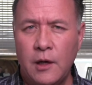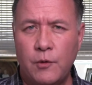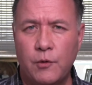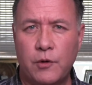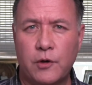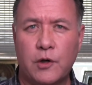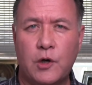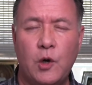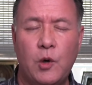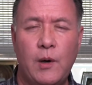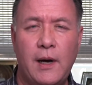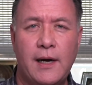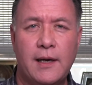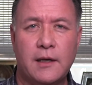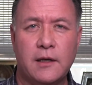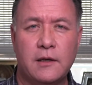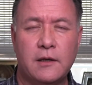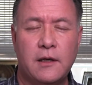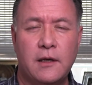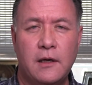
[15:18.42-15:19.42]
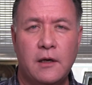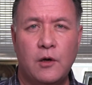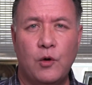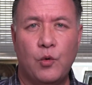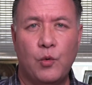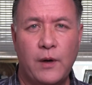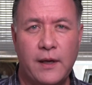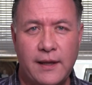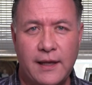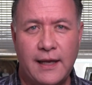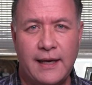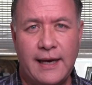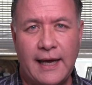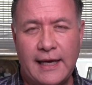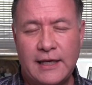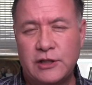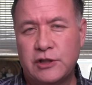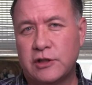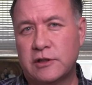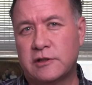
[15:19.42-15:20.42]
We're to go out and win the
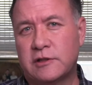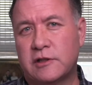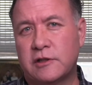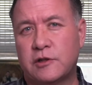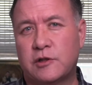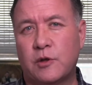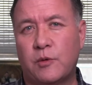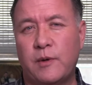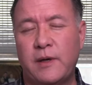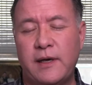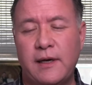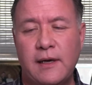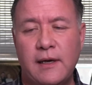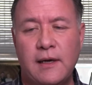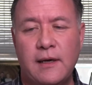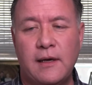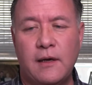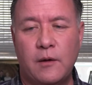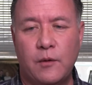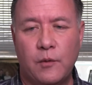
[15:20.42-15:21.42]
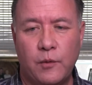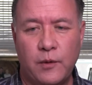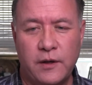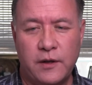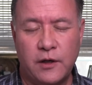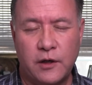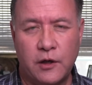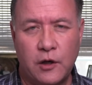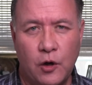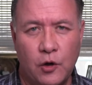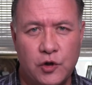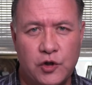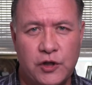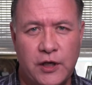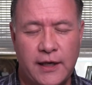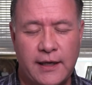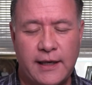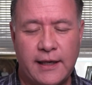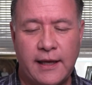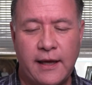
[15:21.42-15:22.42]
nations, and so we we
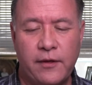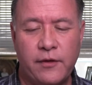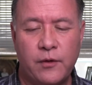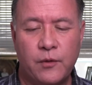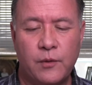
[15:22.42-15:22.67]
negotiate together.